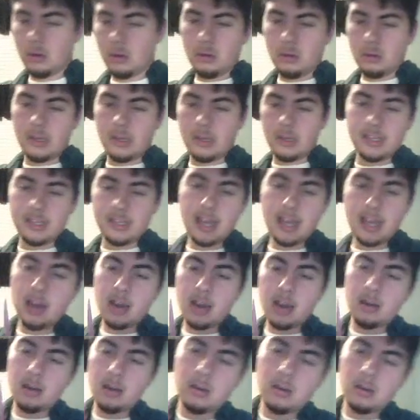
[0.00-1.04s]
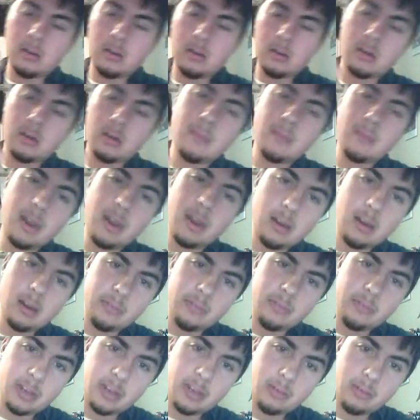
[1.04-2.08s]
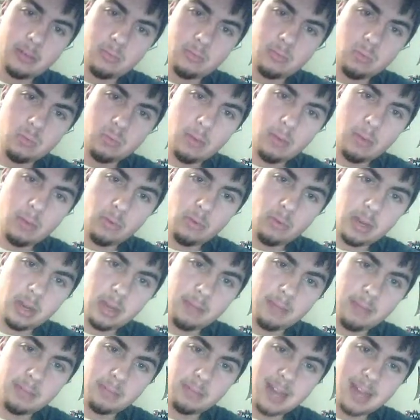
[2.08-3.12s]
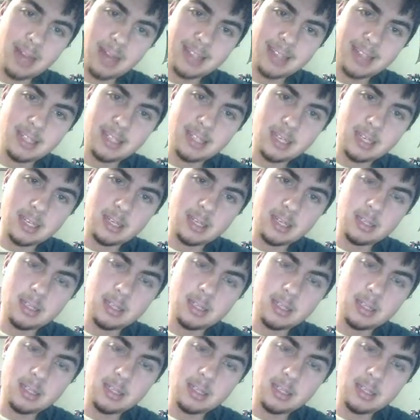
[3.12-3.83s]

The antennae are made out of like rubbery plastic.